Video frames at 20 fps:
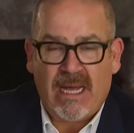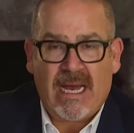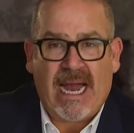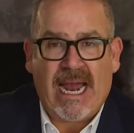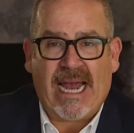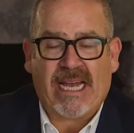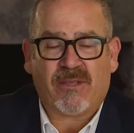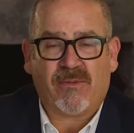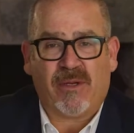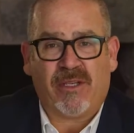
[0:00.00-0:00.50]
I
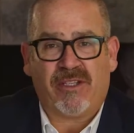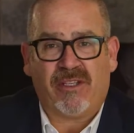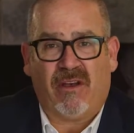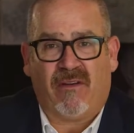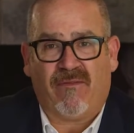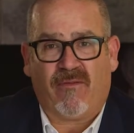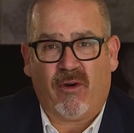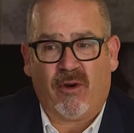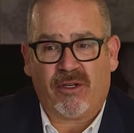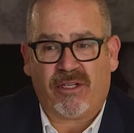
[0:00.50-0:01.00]
ask
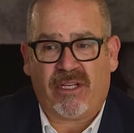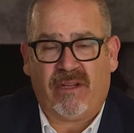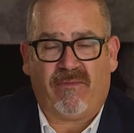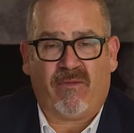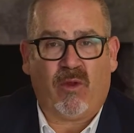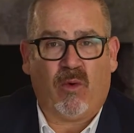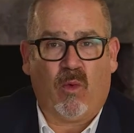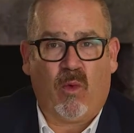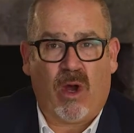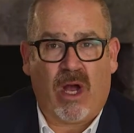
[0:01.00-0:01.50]
myself first if
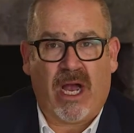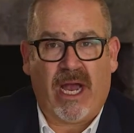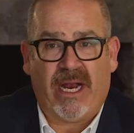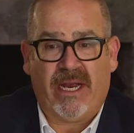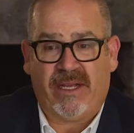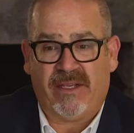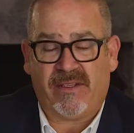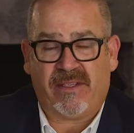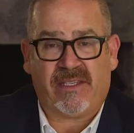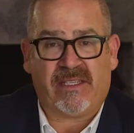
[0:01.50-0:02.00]
the
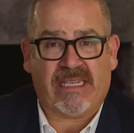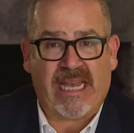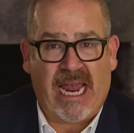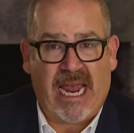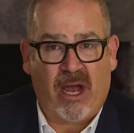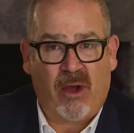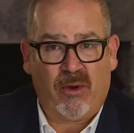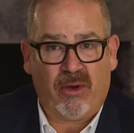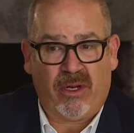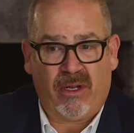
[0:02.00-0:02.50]
wine is
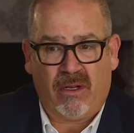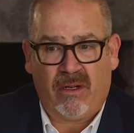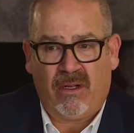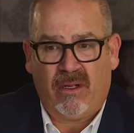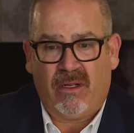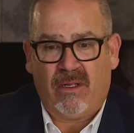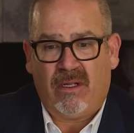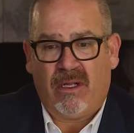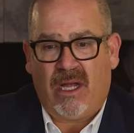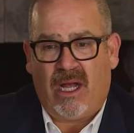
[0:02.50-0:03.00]
sound,
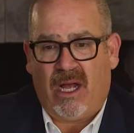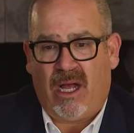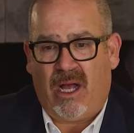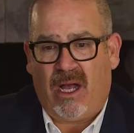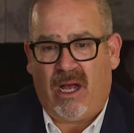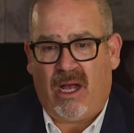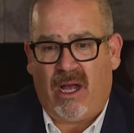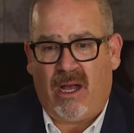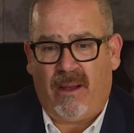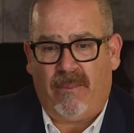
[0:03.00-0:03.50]

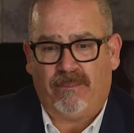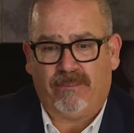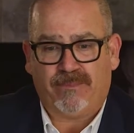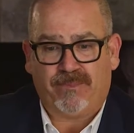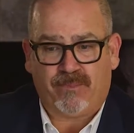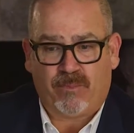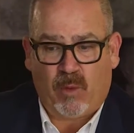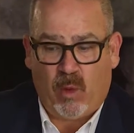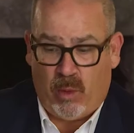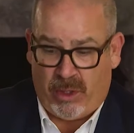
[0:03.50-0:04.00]

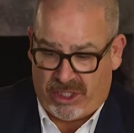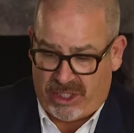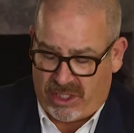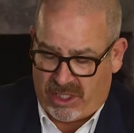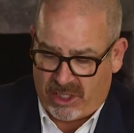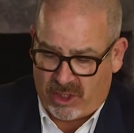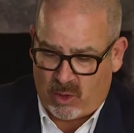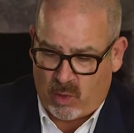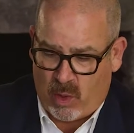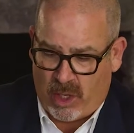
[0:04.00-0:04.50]
which
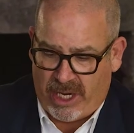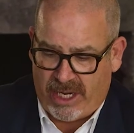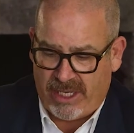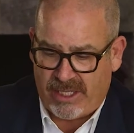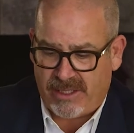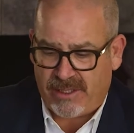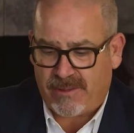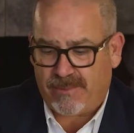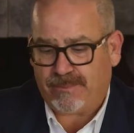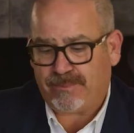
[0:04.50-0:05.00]
this one
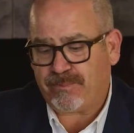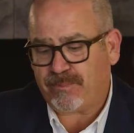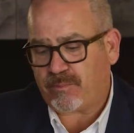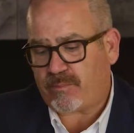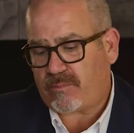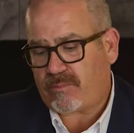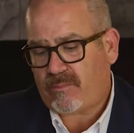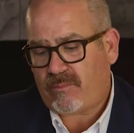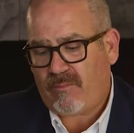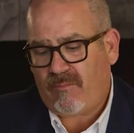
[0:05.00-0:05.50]
is.
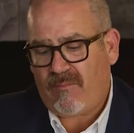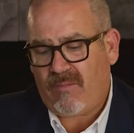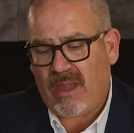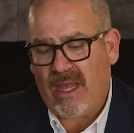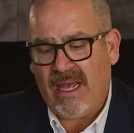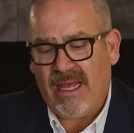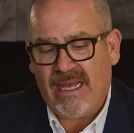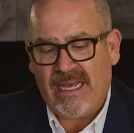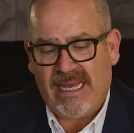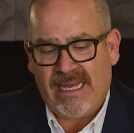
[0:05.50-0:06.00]

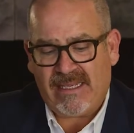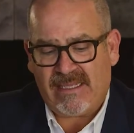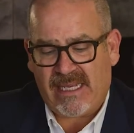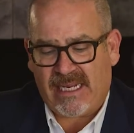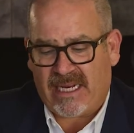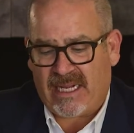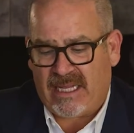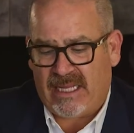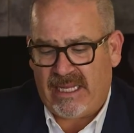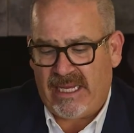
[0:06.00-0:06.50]
Is
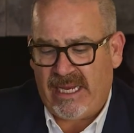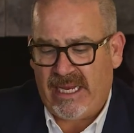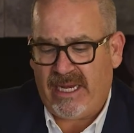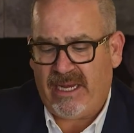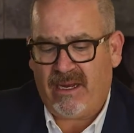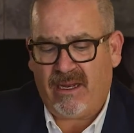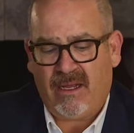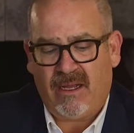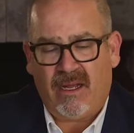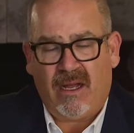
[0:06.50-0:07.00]
it
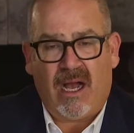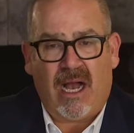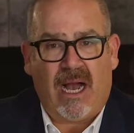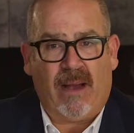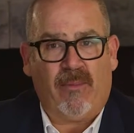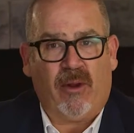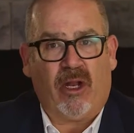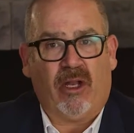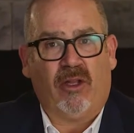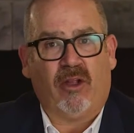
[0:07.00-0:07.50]
clean?
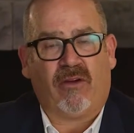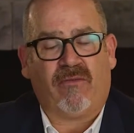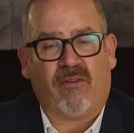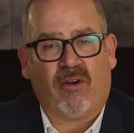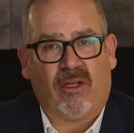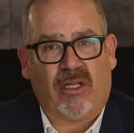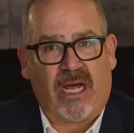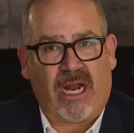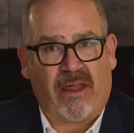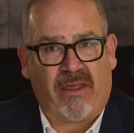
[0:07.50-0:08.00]
I'm going to look for
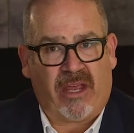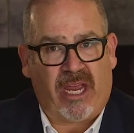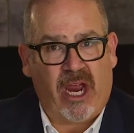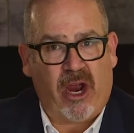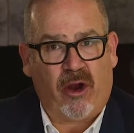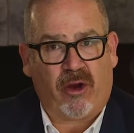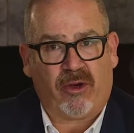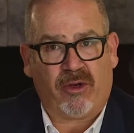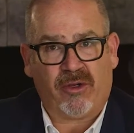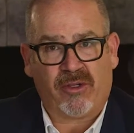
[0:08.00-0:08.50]
a lot of the
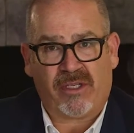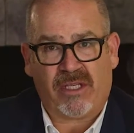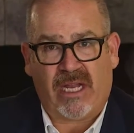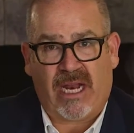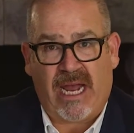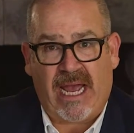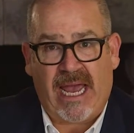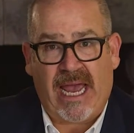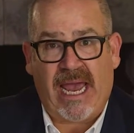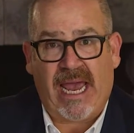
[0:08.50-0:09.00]
characters that
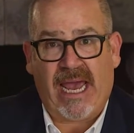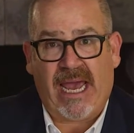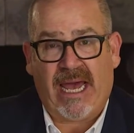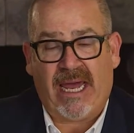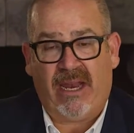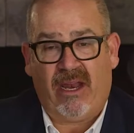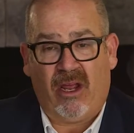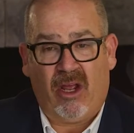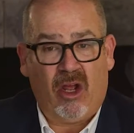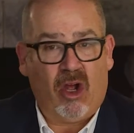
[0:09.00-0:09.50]
I
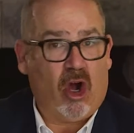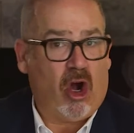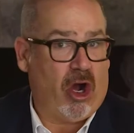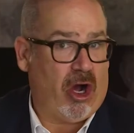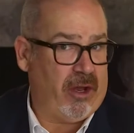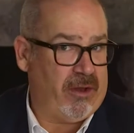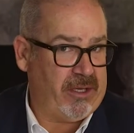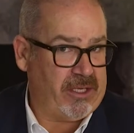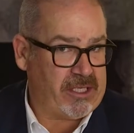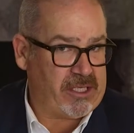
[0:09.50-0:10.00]
had
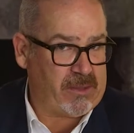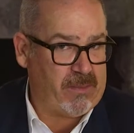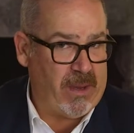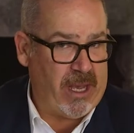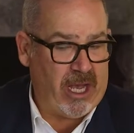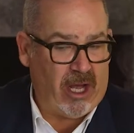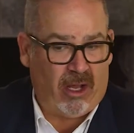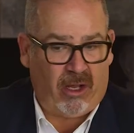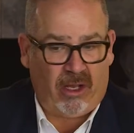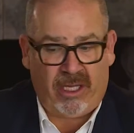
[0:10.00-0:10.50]
on the
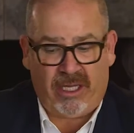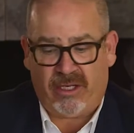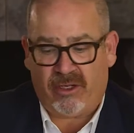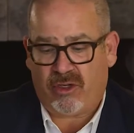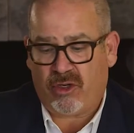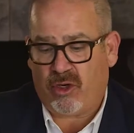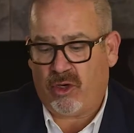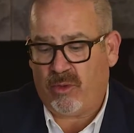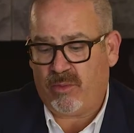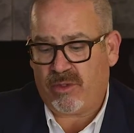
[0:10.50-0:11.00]
smell in
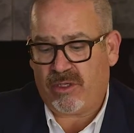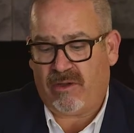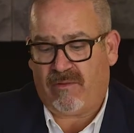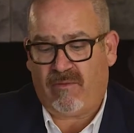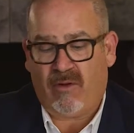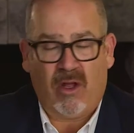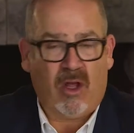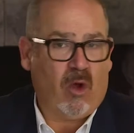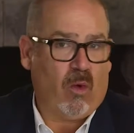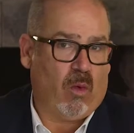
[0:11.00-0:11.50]
terms of
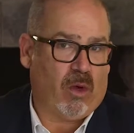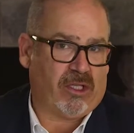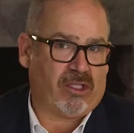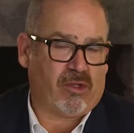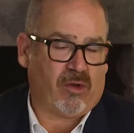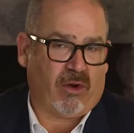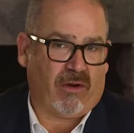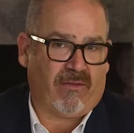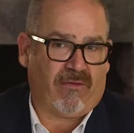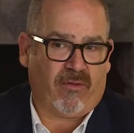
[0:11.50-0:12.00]
what
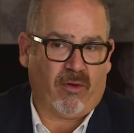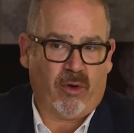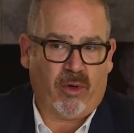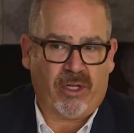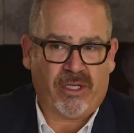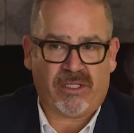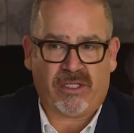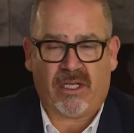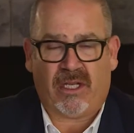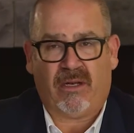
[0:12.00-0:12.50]
sort of fruit
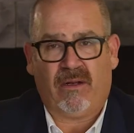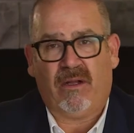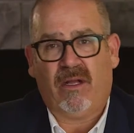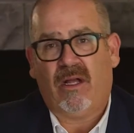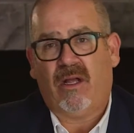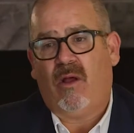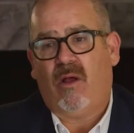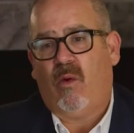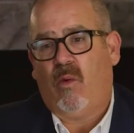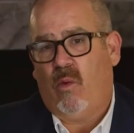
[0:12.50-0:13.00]
is it,
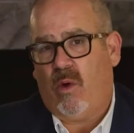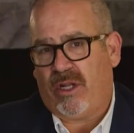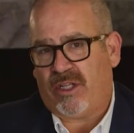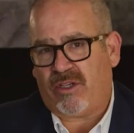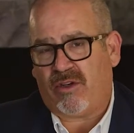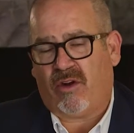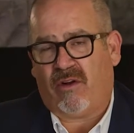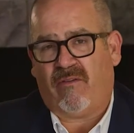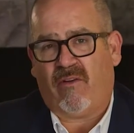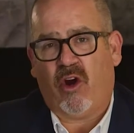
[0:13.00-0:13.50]
what
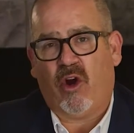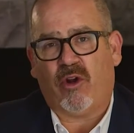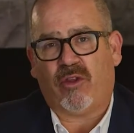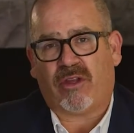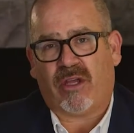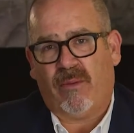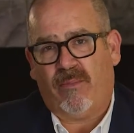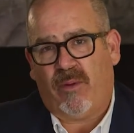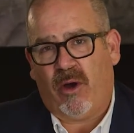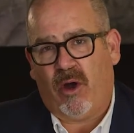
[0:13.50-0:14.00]
sort of
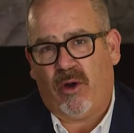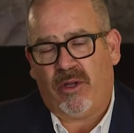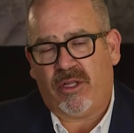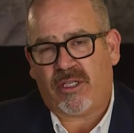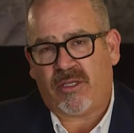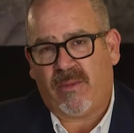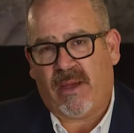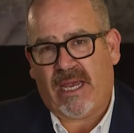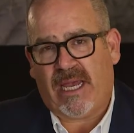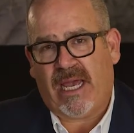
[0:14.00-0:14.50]
earth
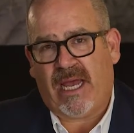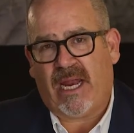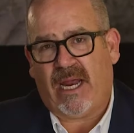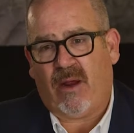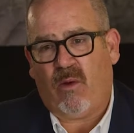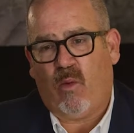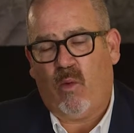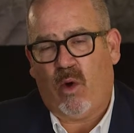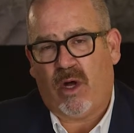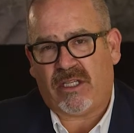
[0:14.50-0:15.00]
components am I getting,
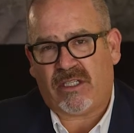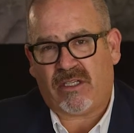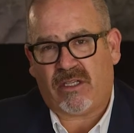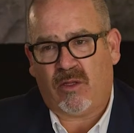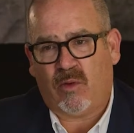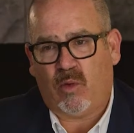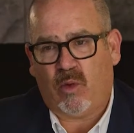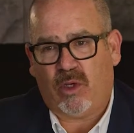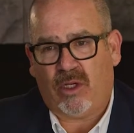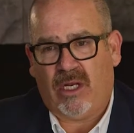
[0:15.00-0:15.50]
what's
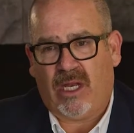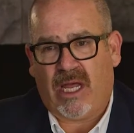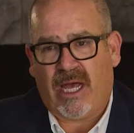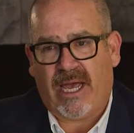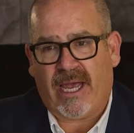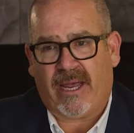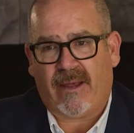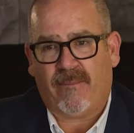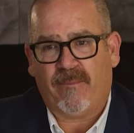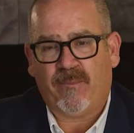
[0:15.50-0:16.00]
the wood
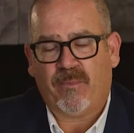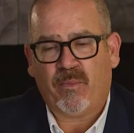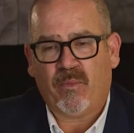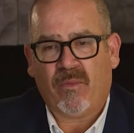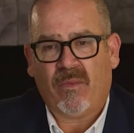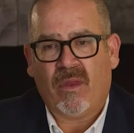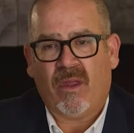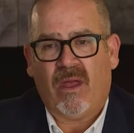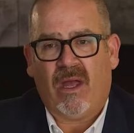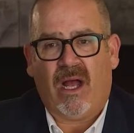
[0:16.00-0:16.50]
like.
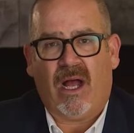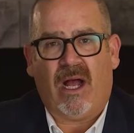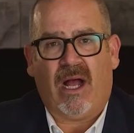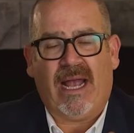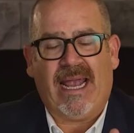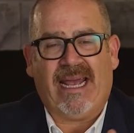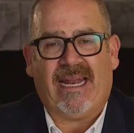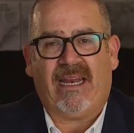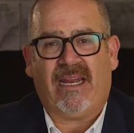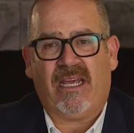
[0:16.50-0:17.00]

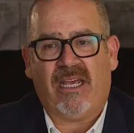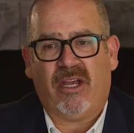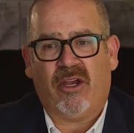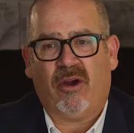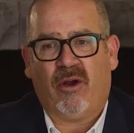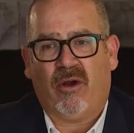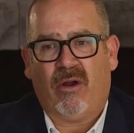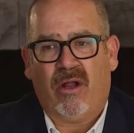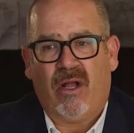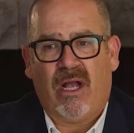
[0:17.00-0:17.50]
And
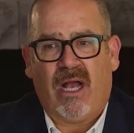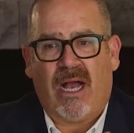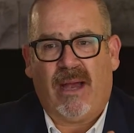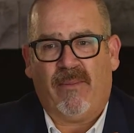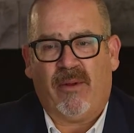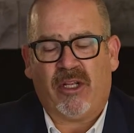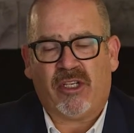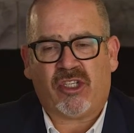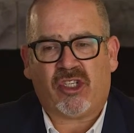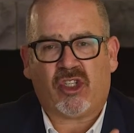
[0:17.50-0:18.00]
here I'm
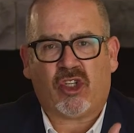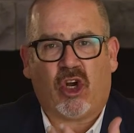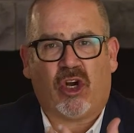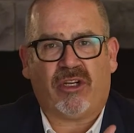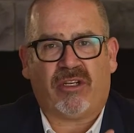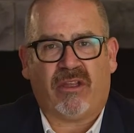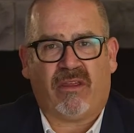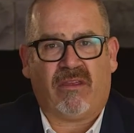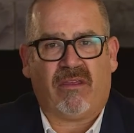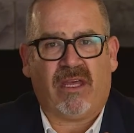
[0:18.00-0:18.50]
going to
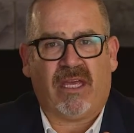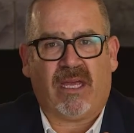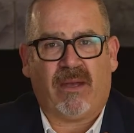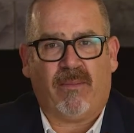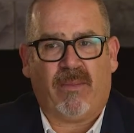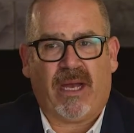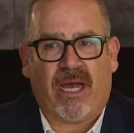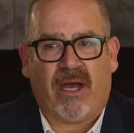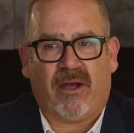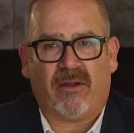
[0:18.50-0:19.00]
start to think
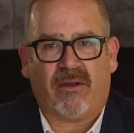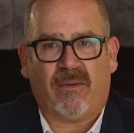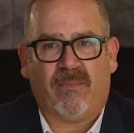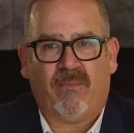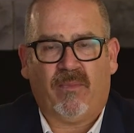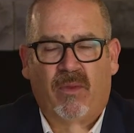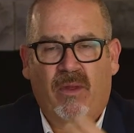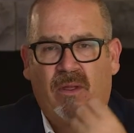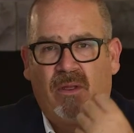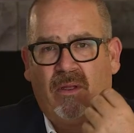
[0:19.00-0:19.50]
about
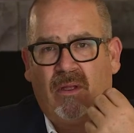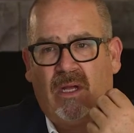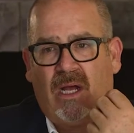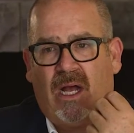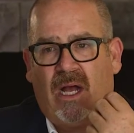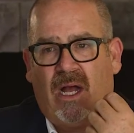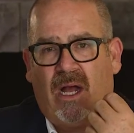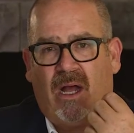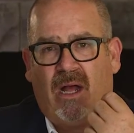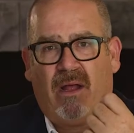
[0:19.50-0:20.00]

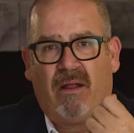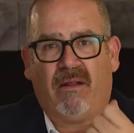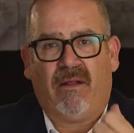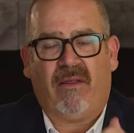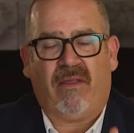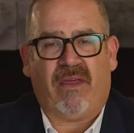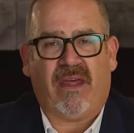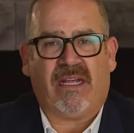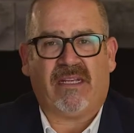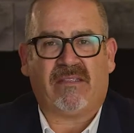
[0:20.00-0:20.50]

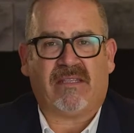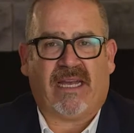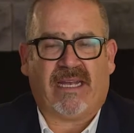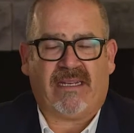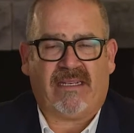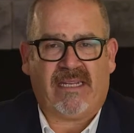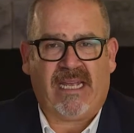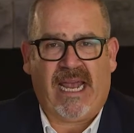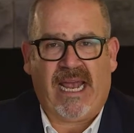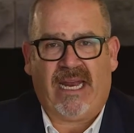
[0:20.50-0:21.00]
things like
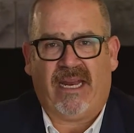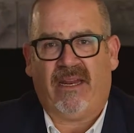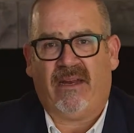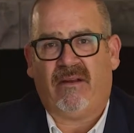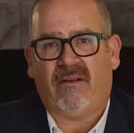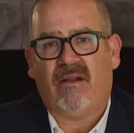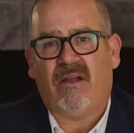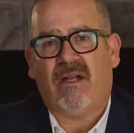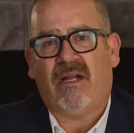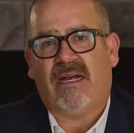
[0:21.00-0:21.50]

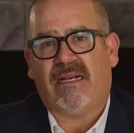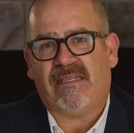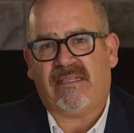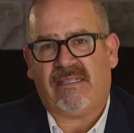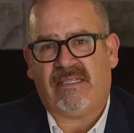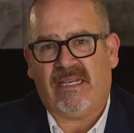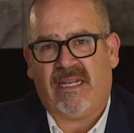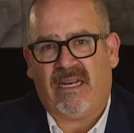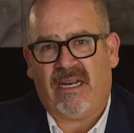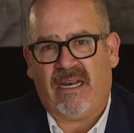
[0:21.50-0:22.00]
tannin,
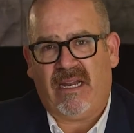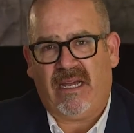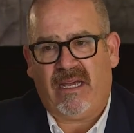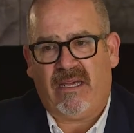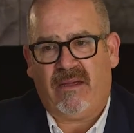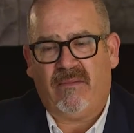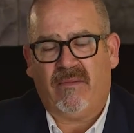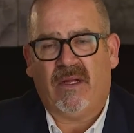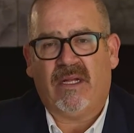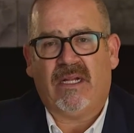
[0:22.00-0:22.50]
acidity,